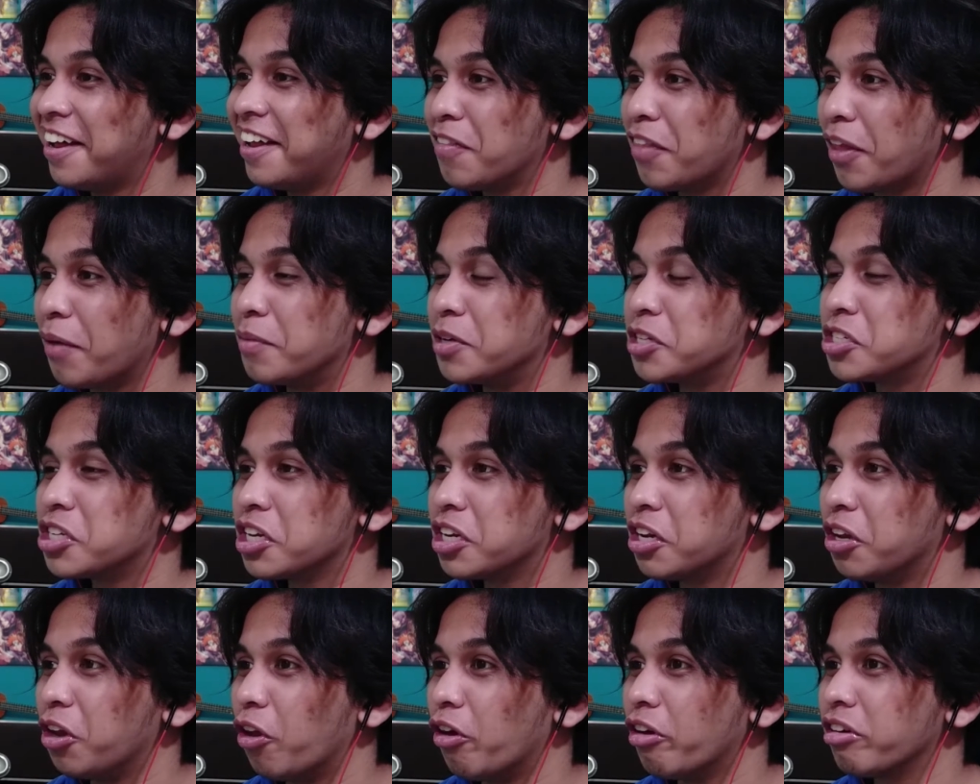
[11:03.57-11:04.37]
I mean, she
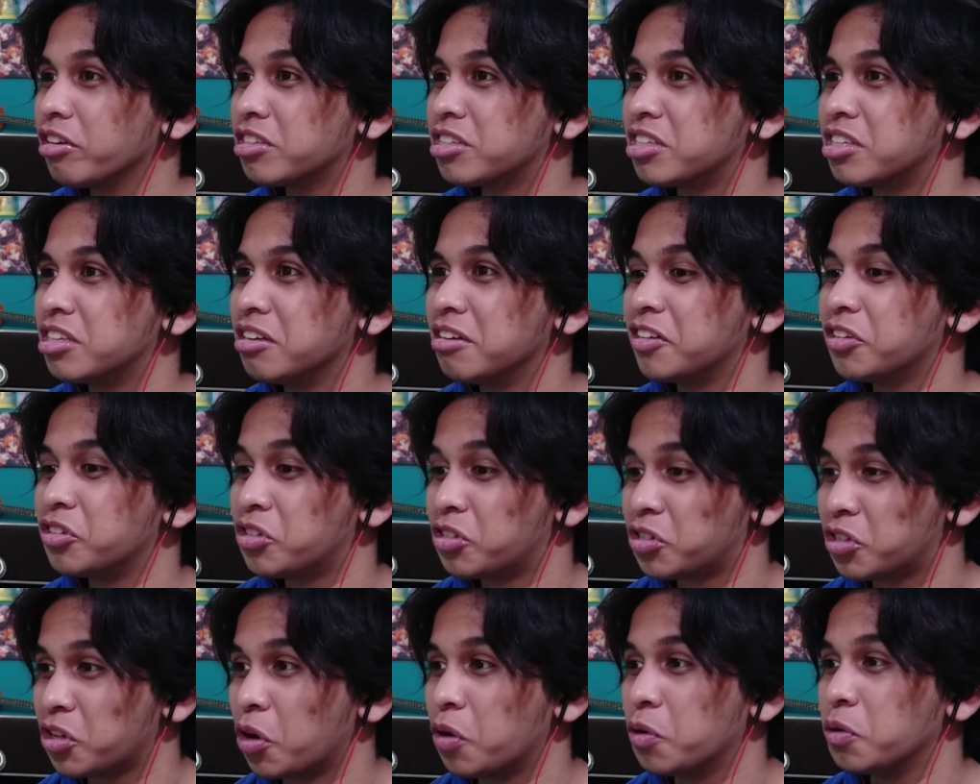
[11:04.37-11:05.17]
looks
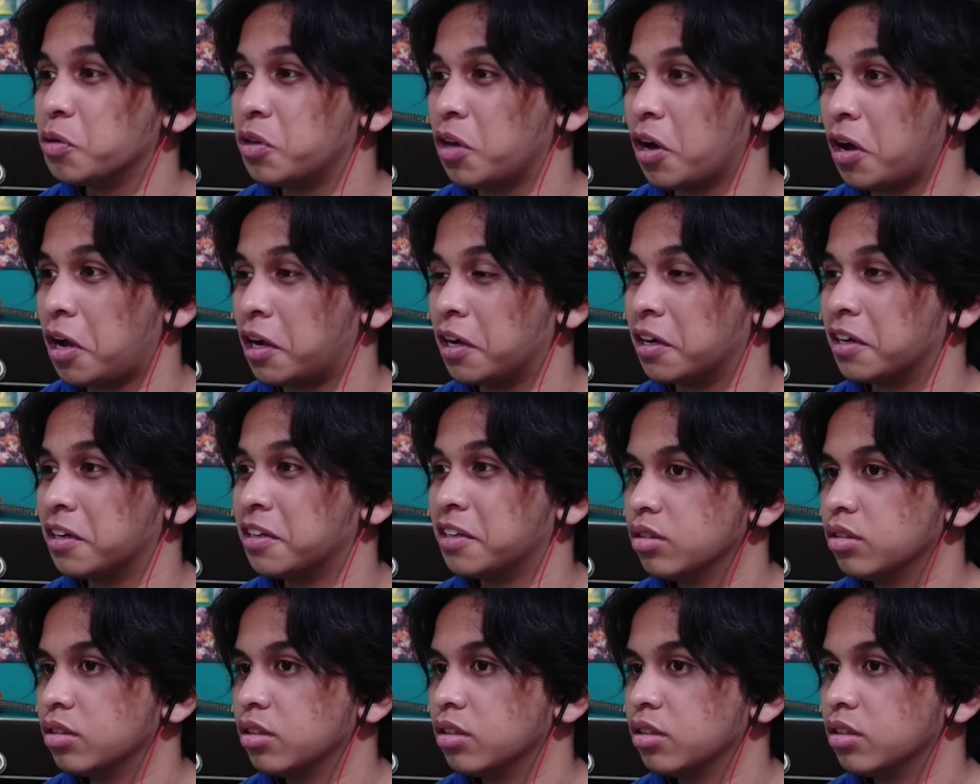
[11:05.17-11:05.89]
so young.